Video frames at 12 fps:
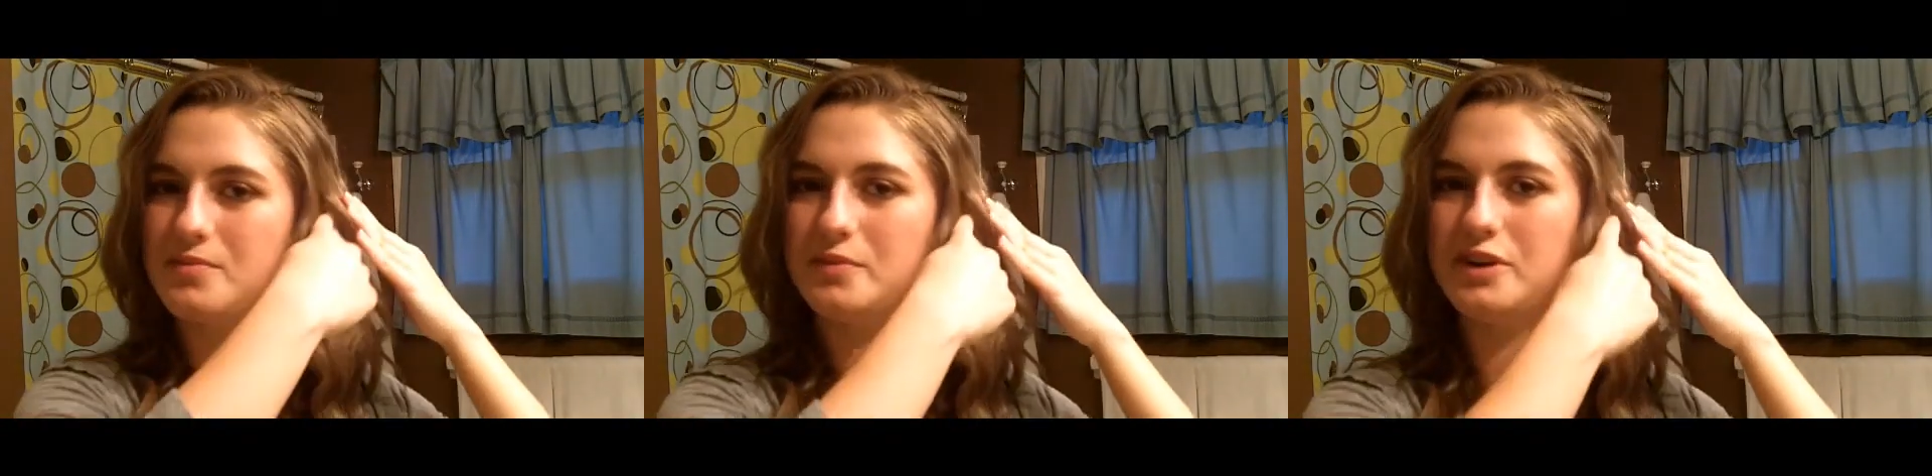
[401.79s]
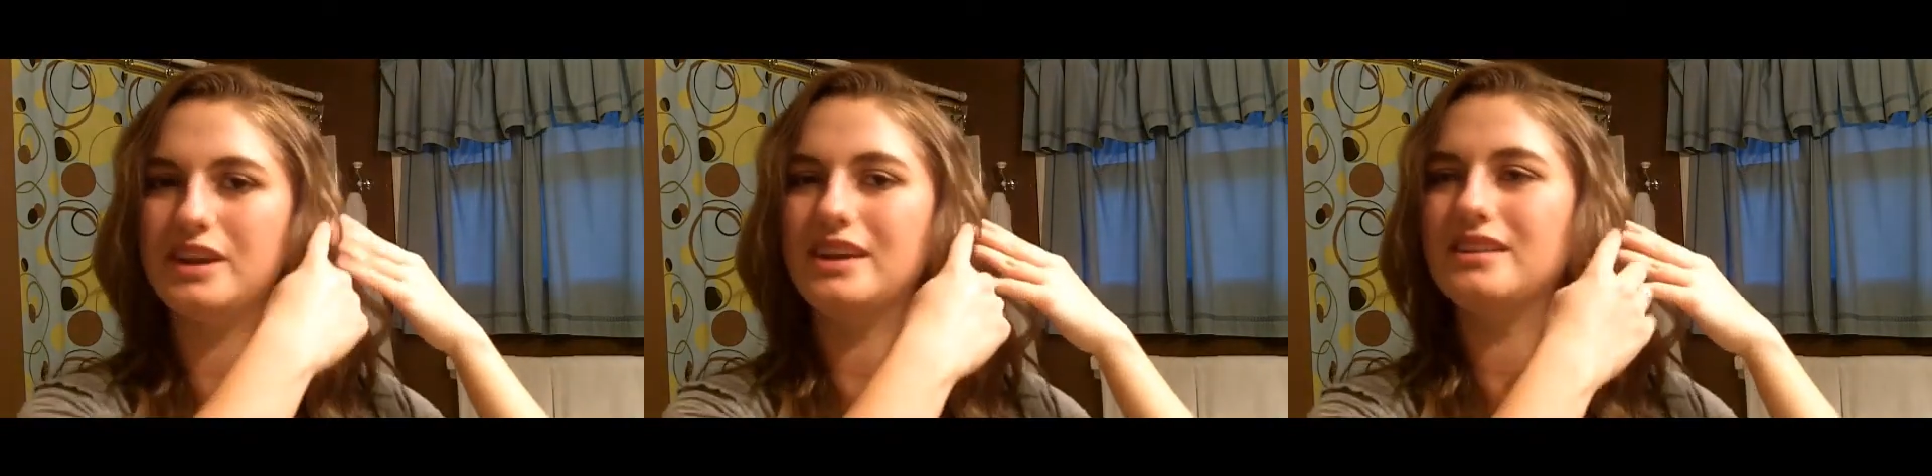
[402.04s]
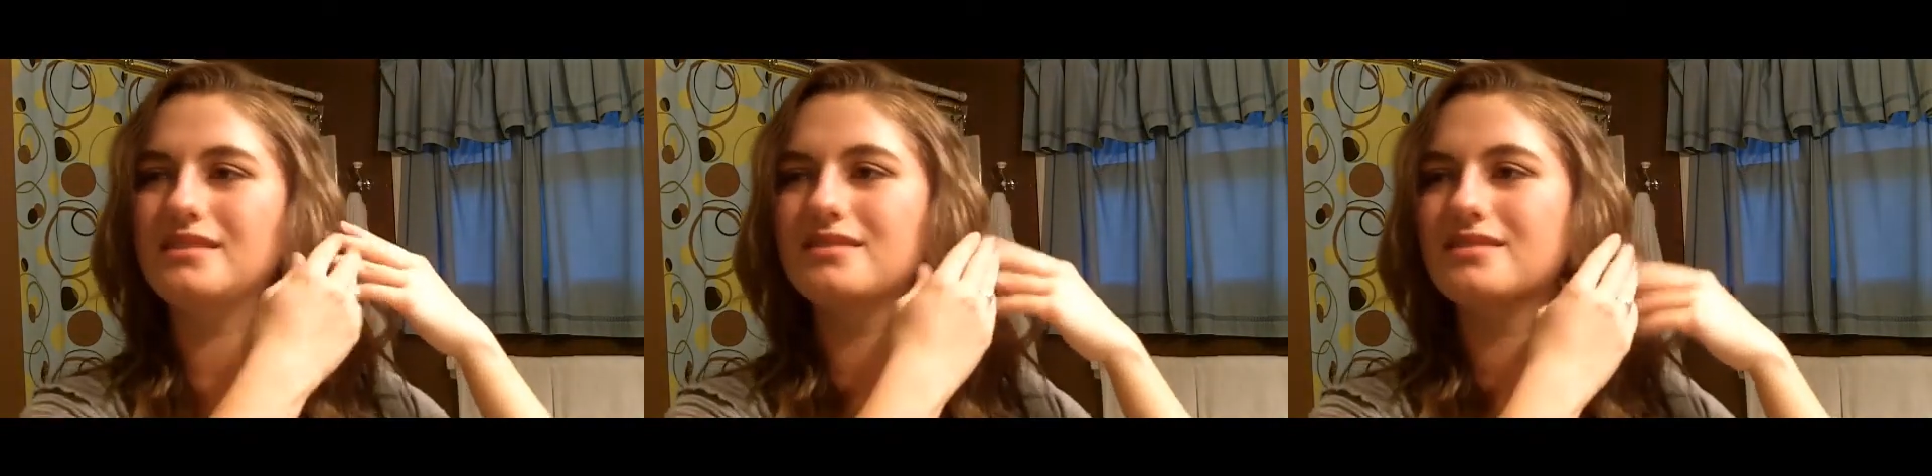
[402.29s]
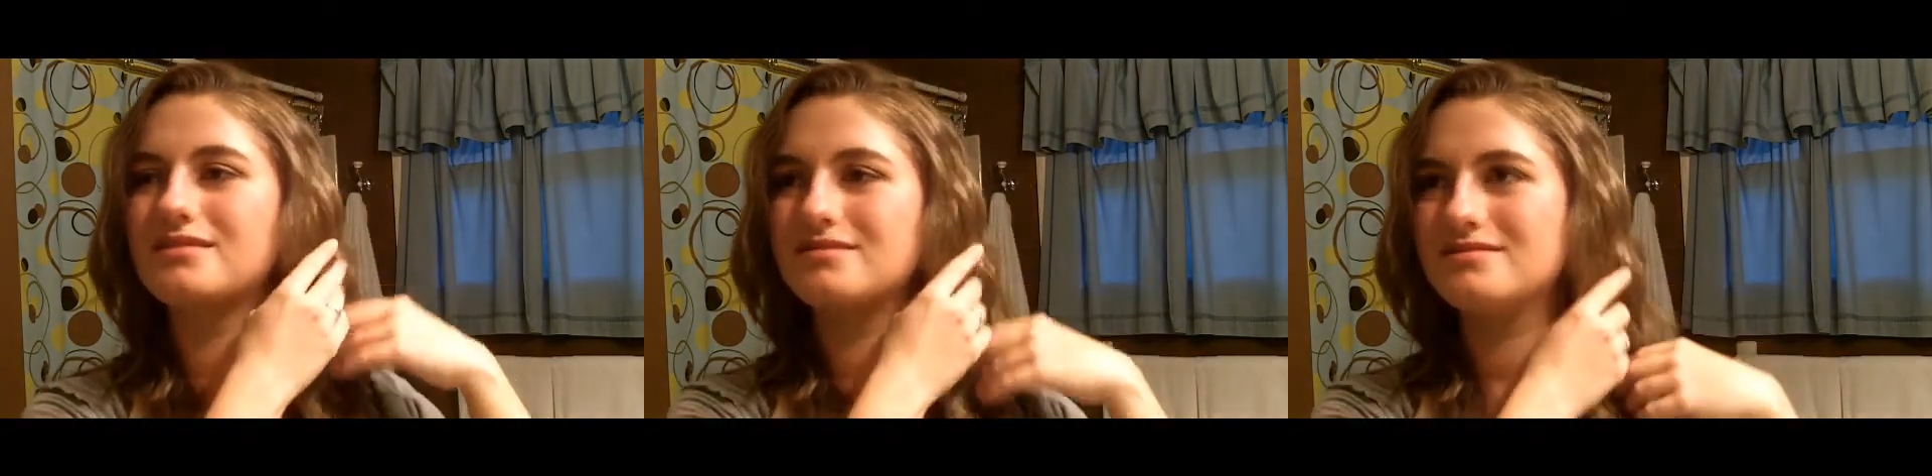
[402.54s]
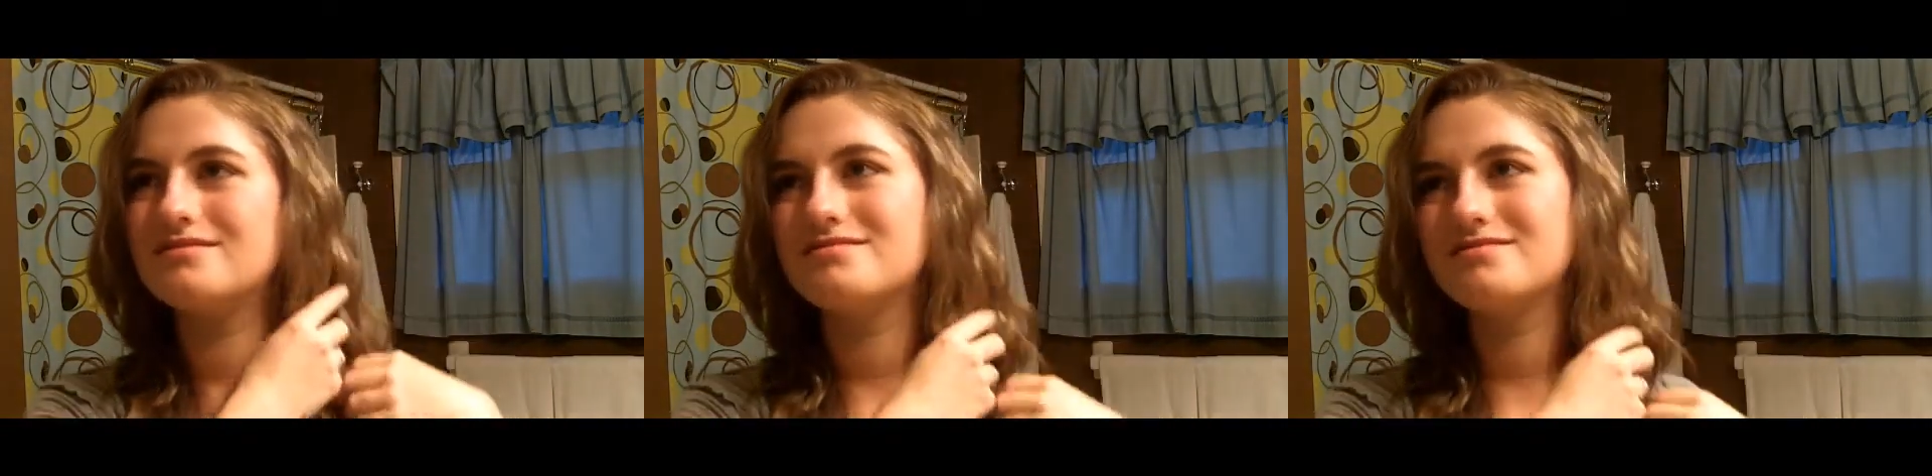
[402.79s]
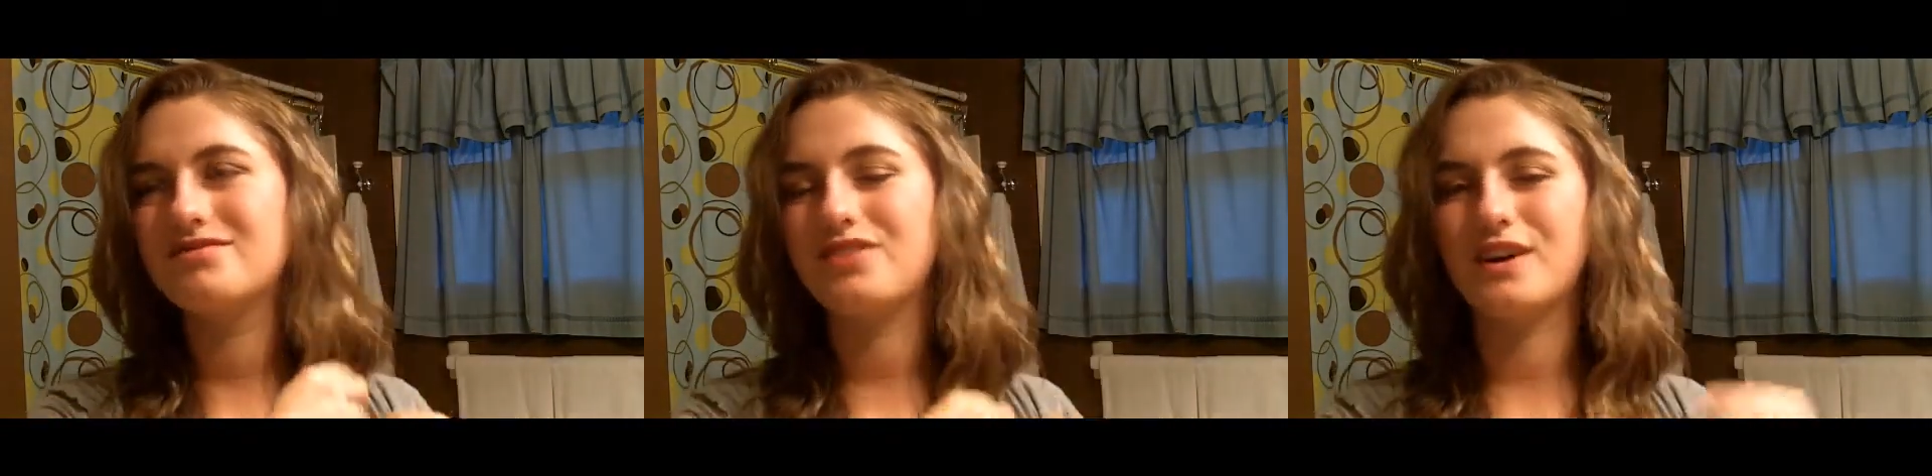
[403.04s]
put it
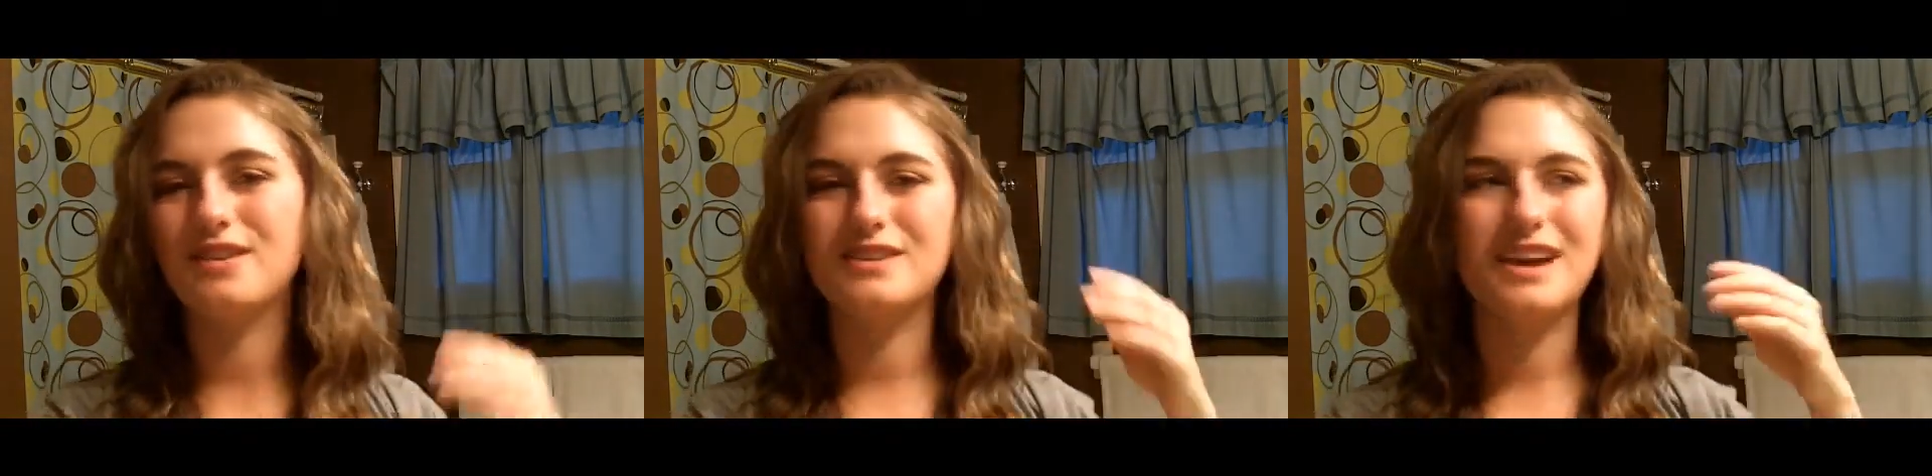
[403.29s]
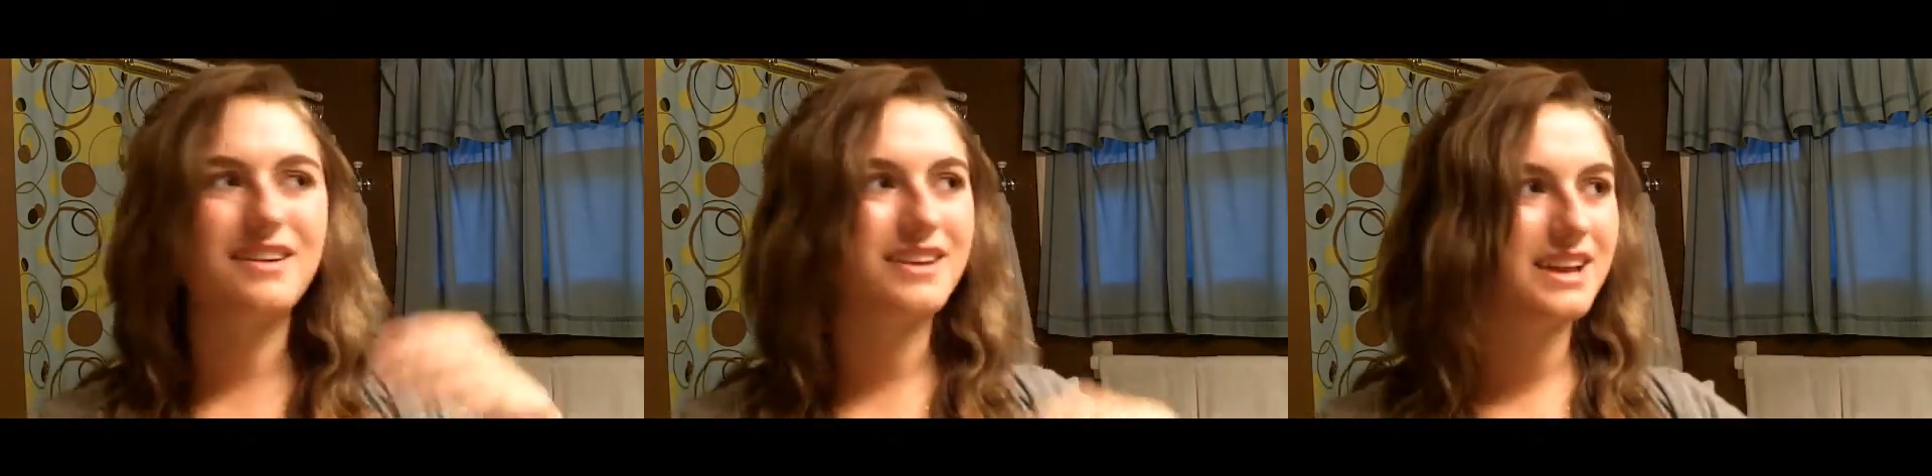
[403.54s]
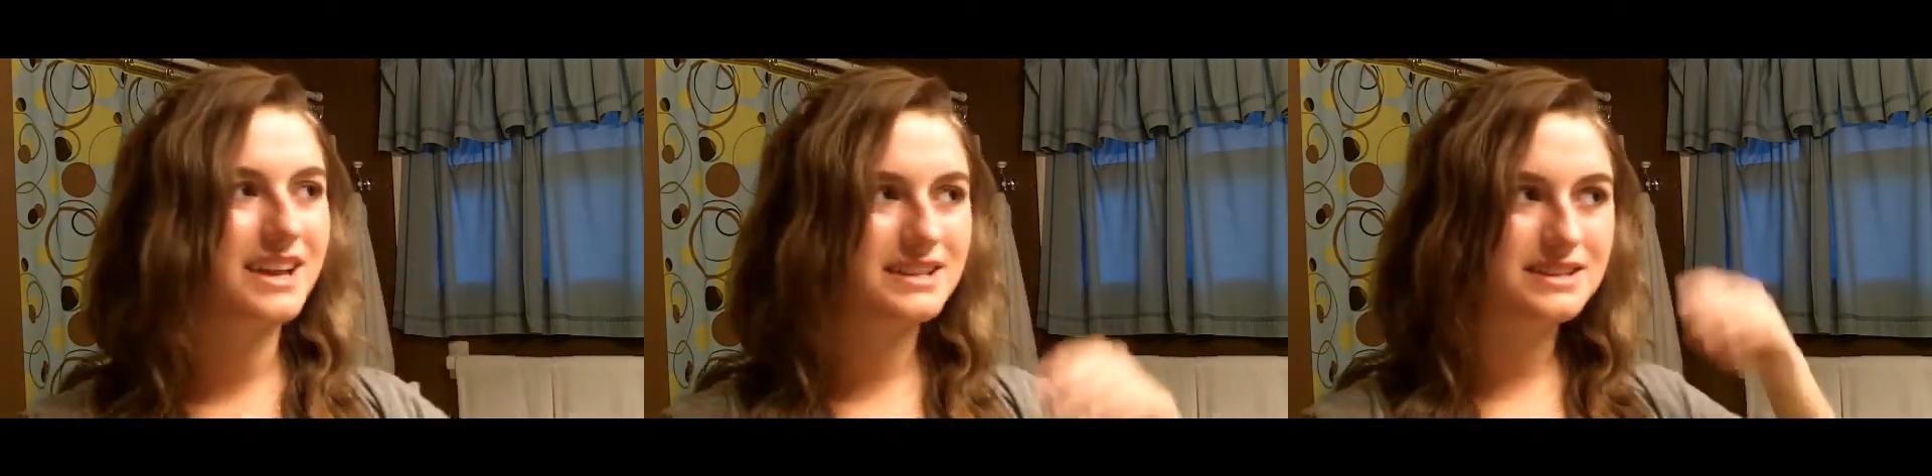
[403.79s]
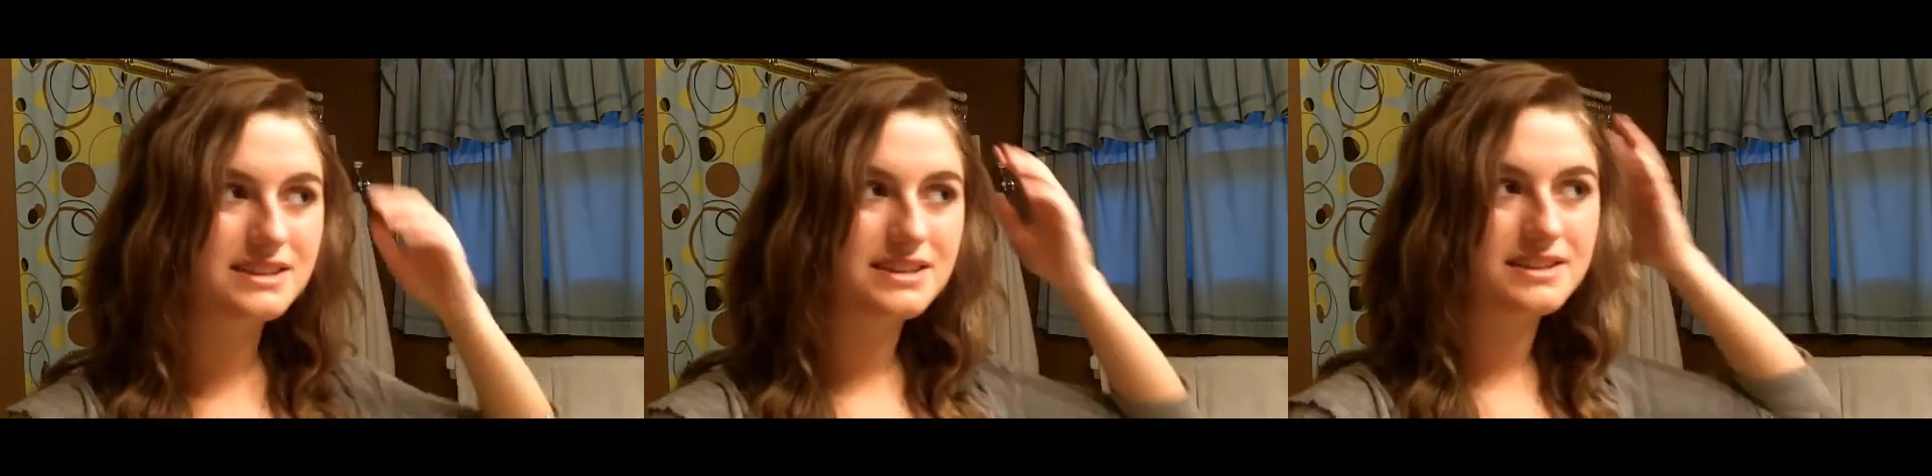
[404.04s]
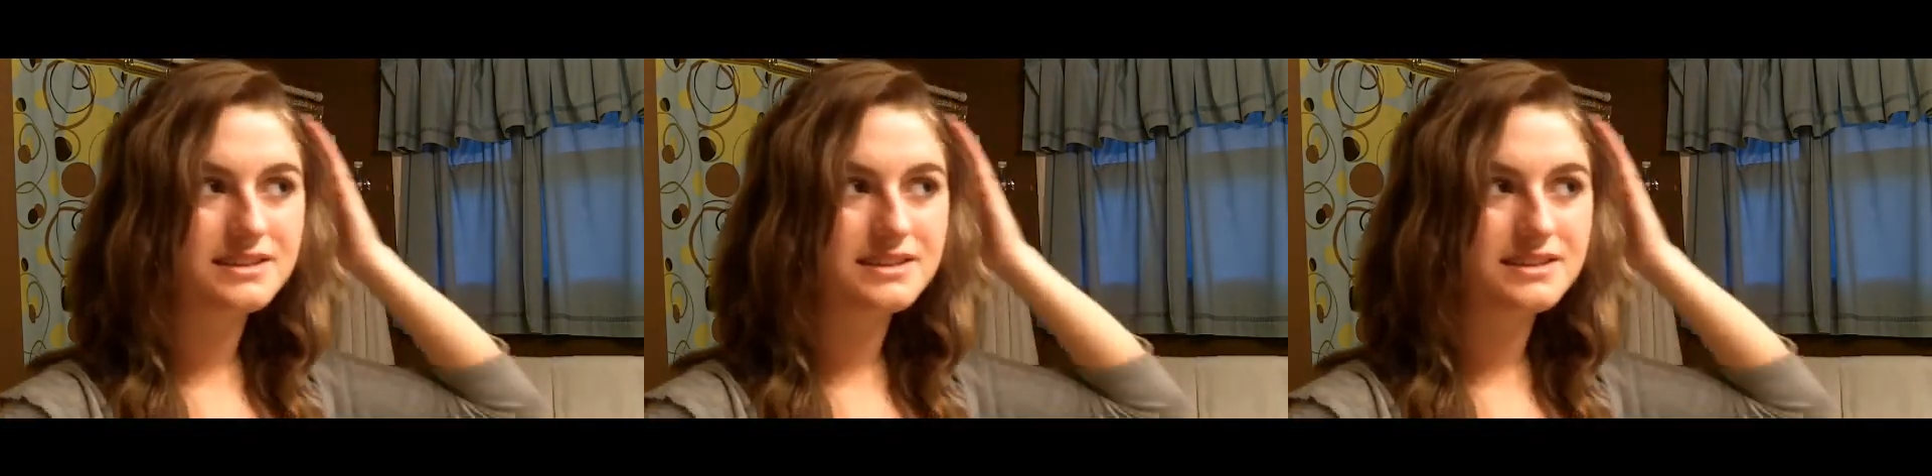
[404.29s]
farther down, I guess,